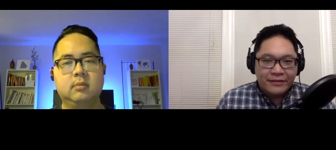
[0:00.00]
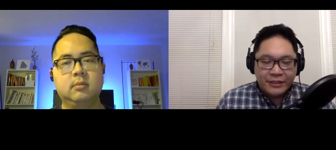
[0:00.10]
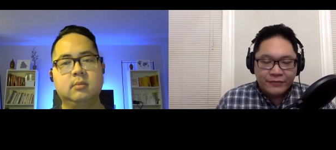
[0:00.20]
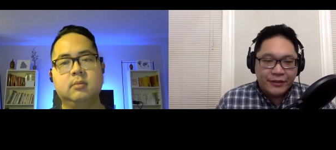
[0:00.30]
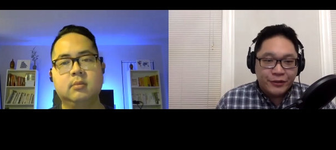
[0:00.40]
Speaker 1: this
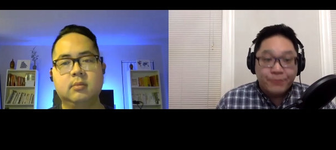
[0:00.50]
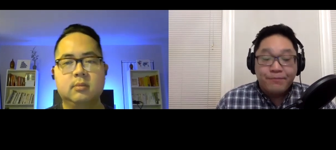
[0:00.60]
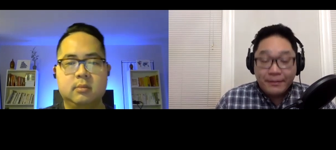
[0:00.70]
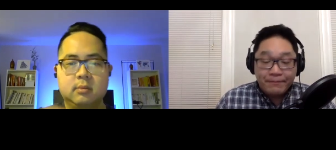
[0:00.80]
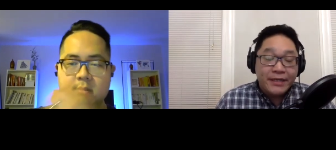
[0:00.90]
razor,
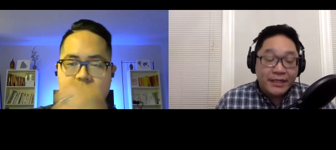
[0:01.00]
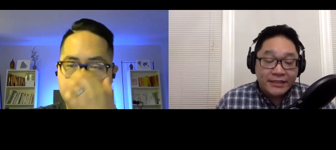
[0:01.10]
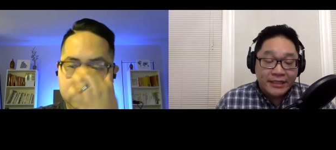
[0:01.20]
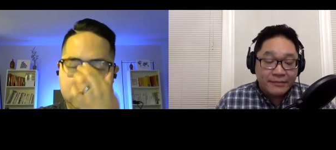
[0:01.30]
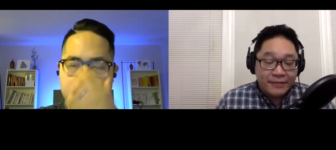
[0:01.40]
but because
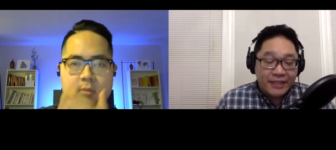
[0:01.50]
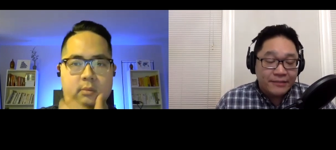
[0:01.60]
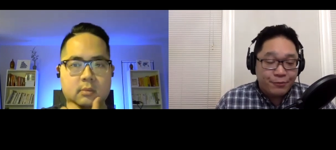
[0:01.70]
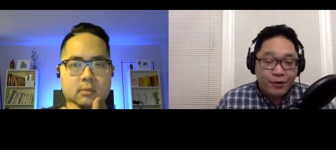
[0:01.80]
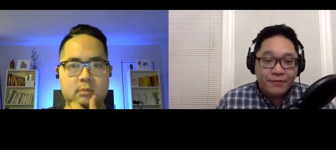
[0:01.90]
it's it's
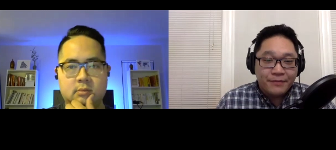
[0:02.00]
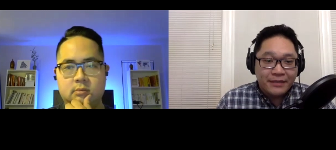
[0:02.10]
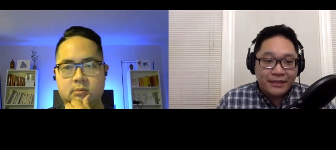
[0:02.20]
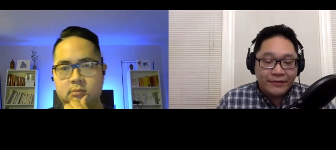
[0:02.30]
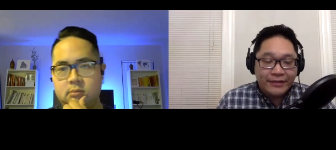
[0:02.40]
brought up a lot,
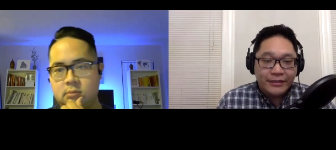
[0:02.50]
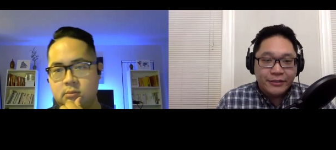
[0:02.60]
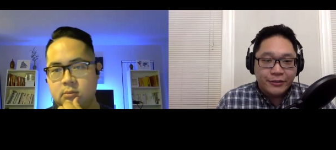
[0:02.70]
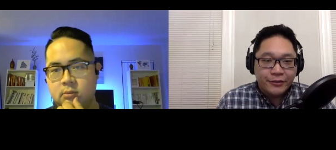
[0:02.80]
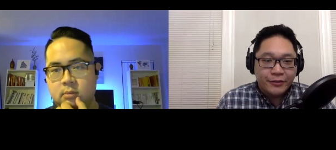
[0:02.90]
right?
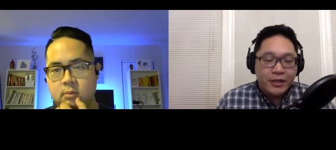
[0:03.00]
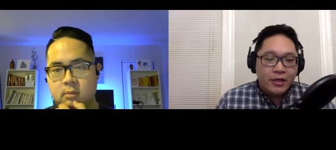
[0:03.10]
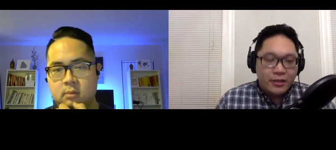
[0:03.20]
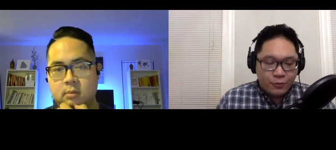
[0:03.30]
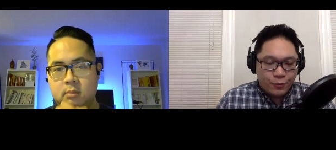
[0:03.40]
So,
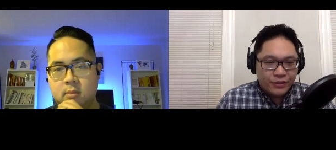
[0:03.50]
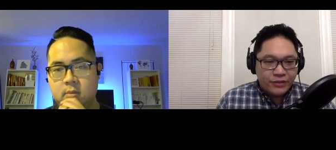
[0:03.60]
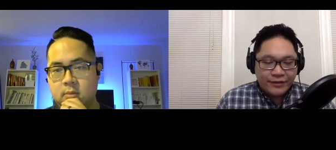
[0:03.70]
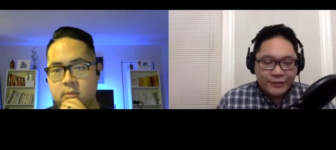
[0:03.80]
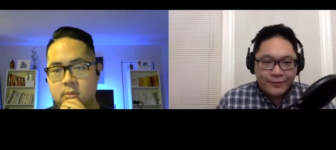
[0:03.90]
where's the
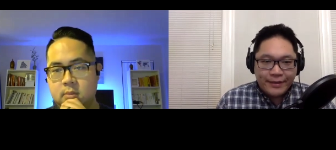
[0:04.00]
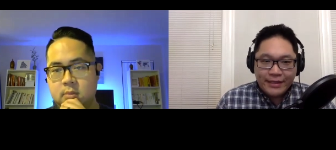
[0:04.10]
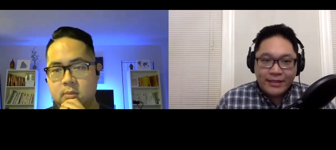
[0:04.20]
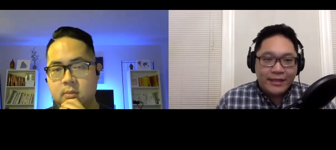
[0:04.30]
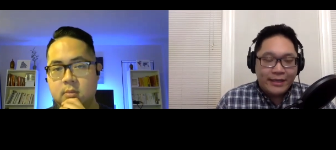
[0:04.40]
razor made?
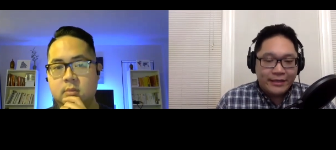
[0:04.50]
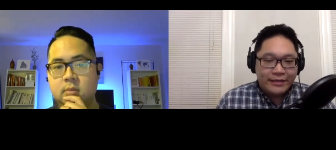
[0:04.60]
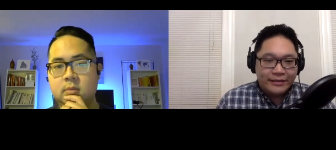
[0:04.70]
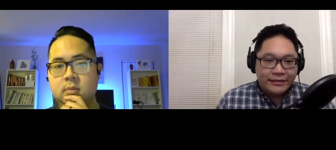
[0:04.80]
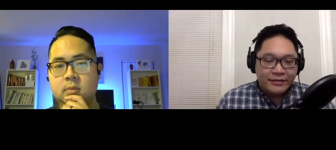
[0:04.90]
It
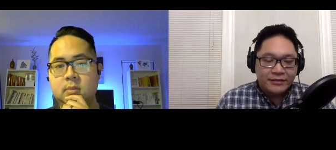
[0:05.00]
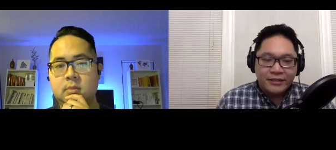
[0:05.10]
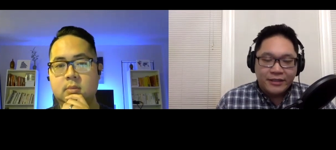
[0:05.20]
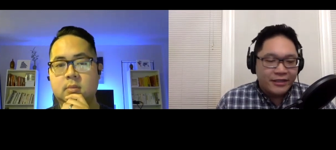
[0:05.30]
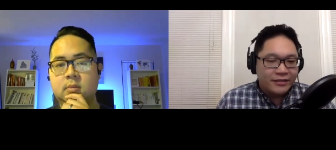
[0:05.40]
is,
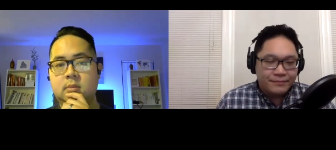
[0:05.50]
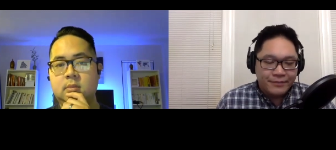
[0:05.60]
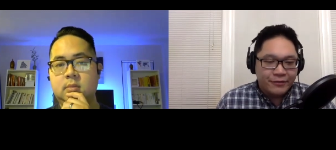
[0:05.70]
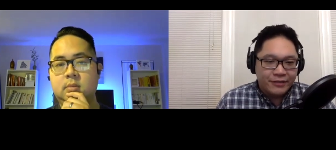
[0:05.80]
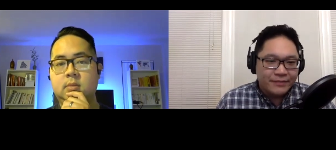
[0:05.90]
it's, you know,
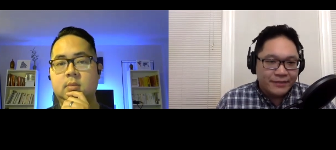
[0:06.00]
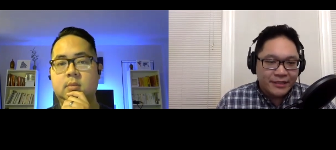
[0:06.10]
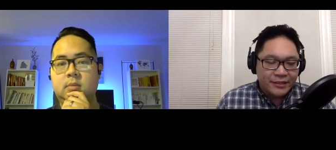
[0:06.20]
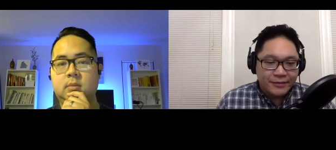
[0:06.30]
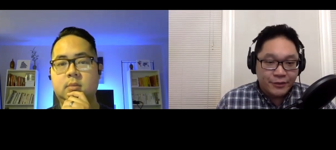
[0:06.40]
it's been said to
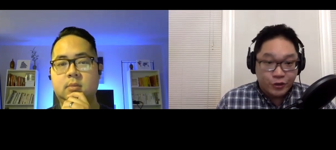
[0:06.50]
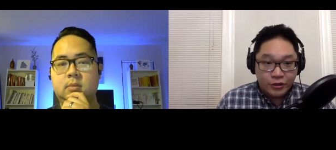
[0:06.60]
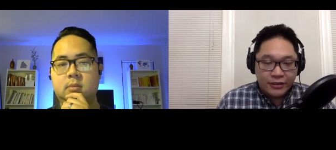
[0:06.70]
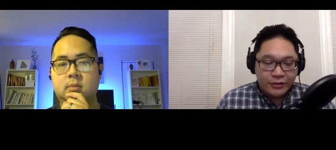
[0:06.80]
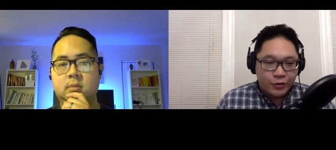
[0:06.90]
be ger uh,
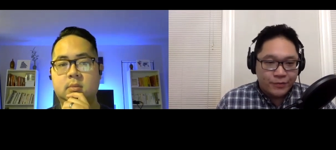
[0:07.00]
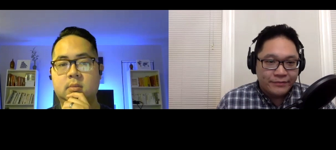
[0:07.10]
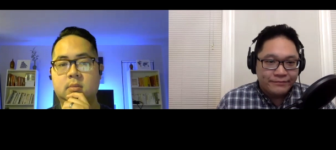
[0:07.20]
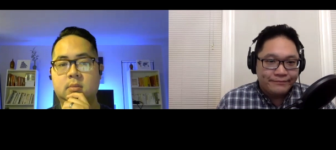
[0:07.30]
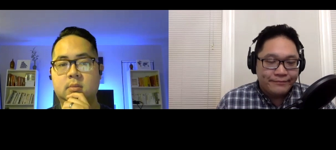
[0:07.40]
German
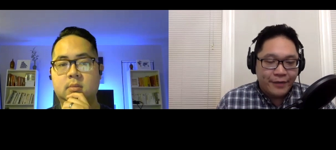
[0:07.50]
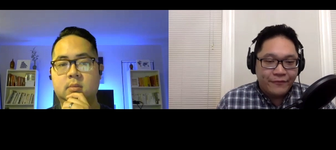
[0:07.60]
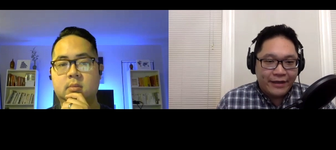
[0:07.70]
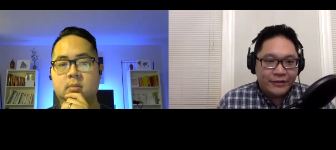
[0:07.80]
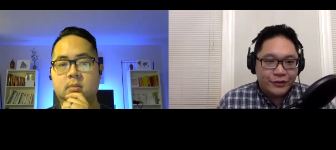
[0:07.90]

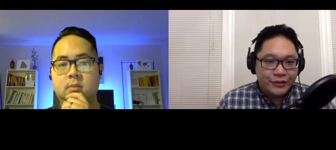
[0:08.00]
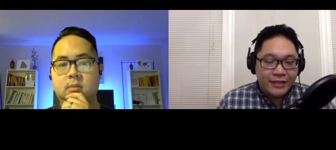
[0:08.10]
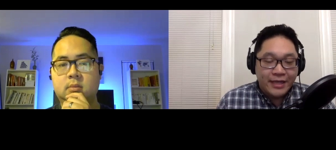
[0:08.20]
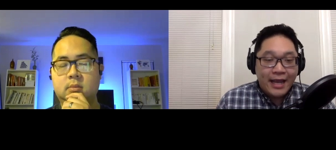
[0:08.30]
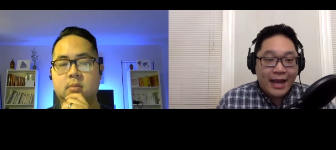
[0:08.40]
manufactured,
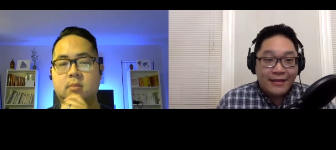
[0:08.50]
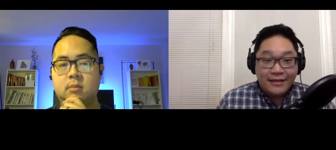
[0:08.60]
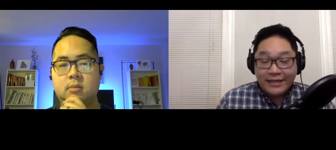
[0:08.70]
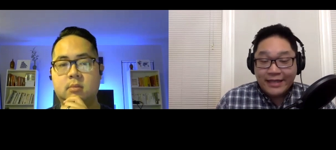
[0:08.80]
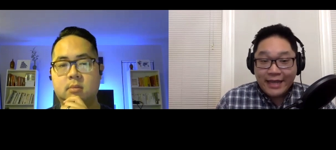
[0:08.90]
and then the
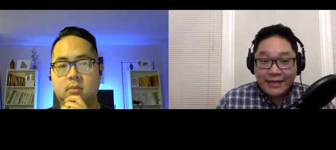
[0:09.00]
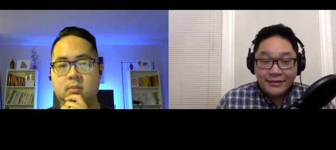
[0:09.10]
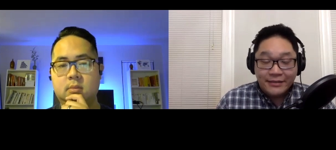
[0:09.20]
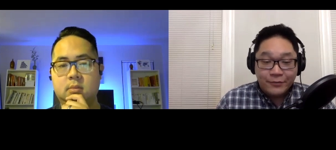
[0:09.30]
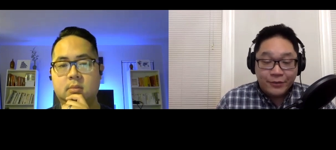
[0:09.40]
case,
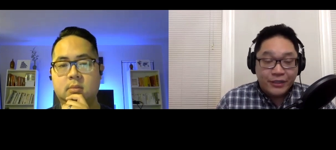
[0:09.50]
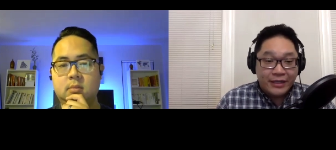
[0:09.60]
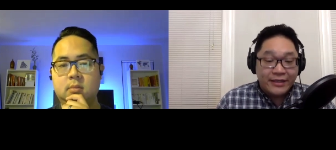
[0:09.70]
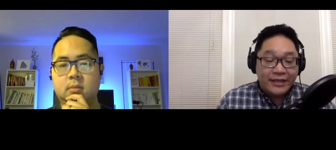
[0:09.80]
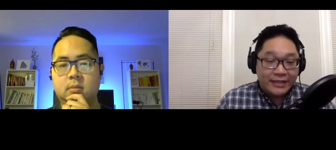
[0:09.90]
which I think
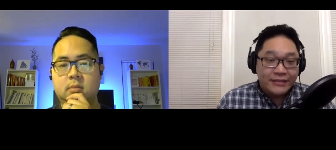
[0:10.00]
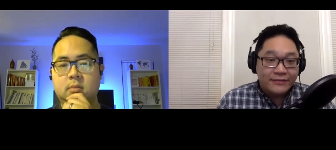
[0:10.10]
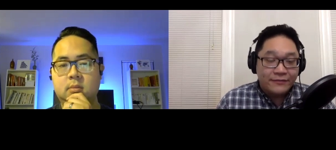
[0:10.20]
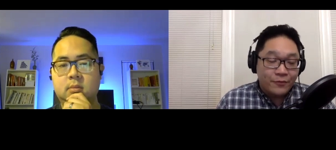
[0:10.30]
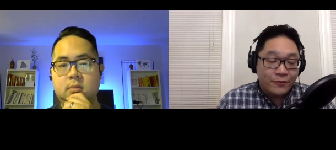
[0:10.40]
is
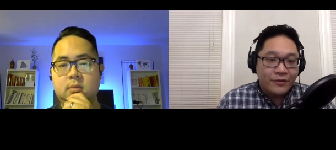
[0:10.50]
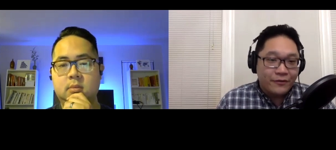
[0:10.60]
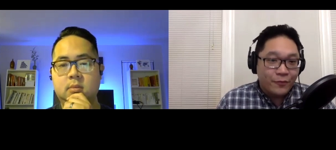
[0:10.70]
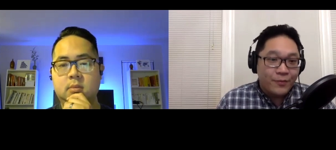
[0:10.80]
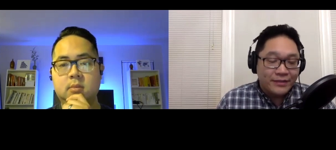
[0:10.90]
for, you know, for
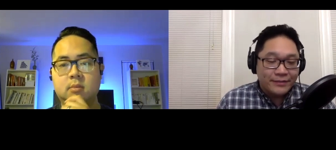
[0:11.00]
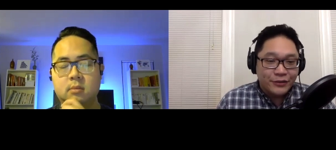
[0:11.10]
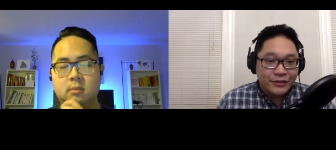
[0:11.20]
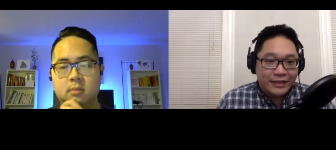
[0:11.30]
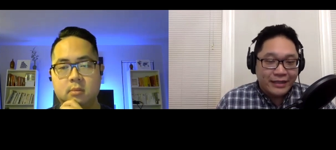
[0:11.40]
me especially,
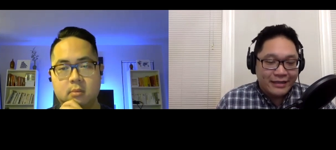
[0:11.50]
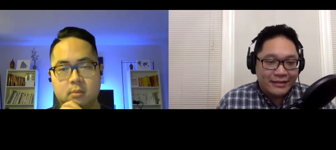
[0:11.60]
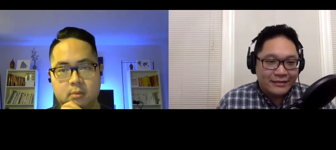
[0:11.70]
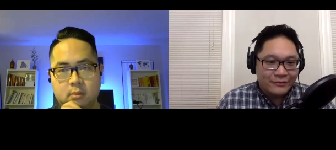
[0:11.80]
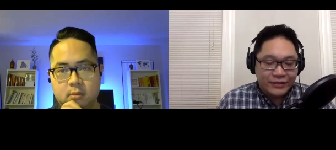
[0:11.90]
I, I, it's a
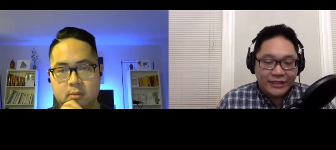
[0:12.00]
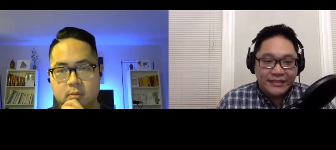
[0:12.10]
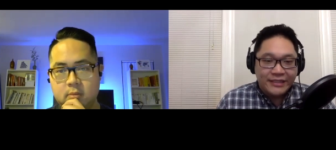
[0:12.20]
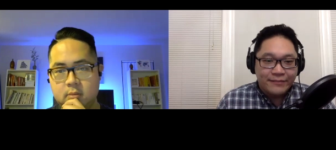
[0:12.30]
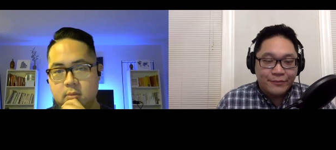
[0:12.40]
really nice
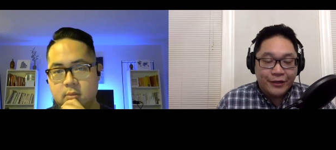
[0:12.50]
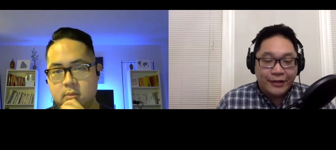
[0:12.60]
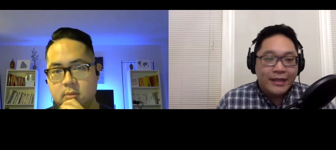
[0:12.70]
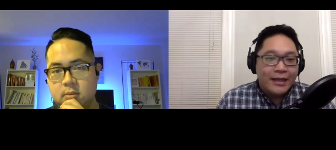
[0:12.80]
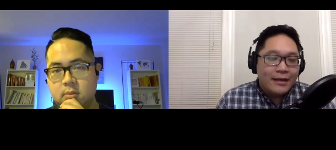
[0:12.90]
selling point.
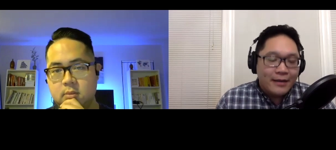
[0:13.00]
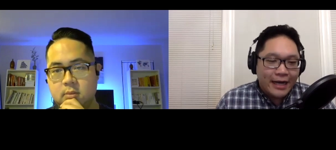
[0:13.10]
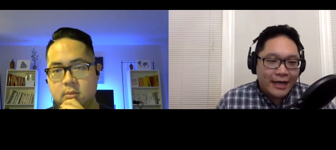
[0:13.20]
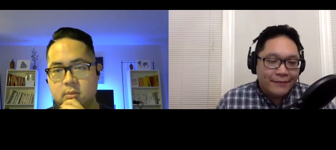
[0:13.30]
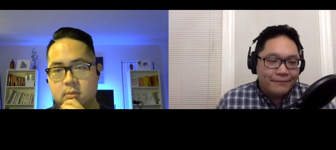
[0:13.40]

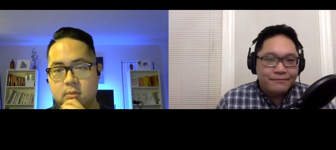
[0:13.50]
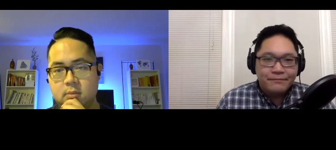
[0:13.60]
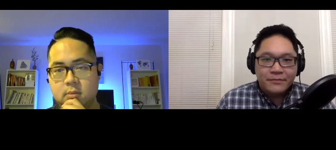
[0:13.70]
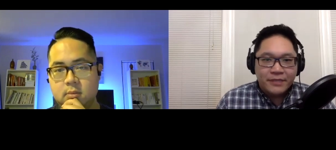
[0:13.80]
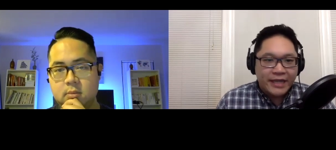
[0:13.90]
Um,
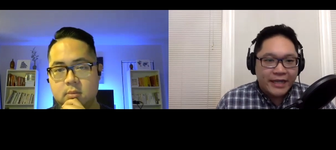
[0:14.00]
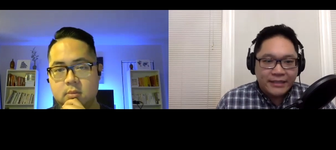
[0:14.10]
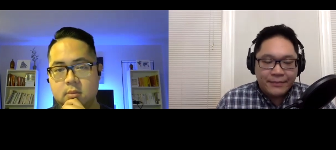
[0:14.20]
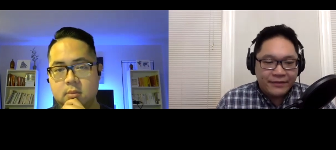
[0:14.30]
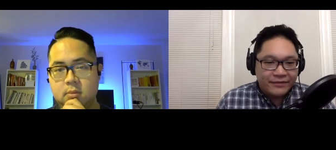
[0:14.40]
the case, I
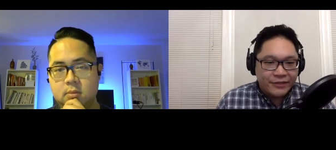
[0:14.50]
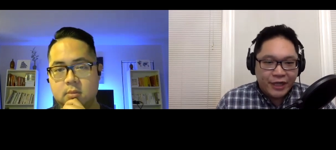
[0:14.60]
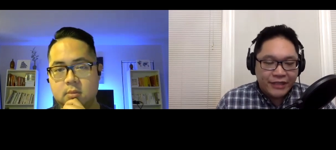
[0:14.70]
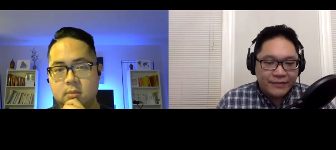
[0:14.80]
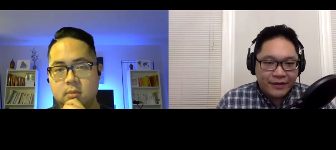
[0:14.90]
believe, is Chinese
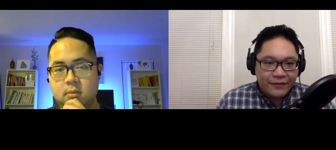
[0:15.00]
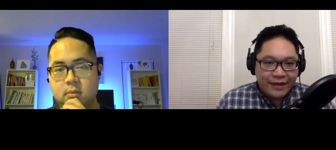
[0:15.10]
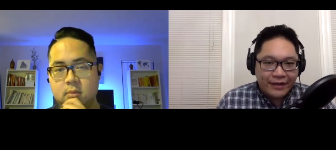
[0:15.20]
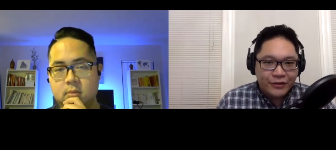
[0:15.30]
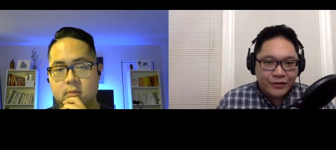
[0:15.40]

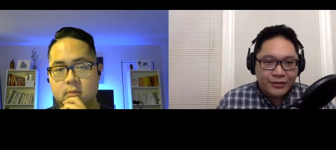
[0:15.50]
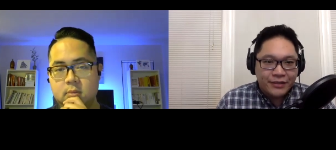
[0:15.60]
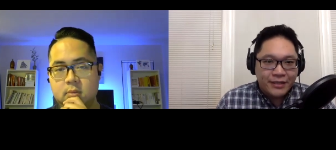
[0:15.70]
manufactured.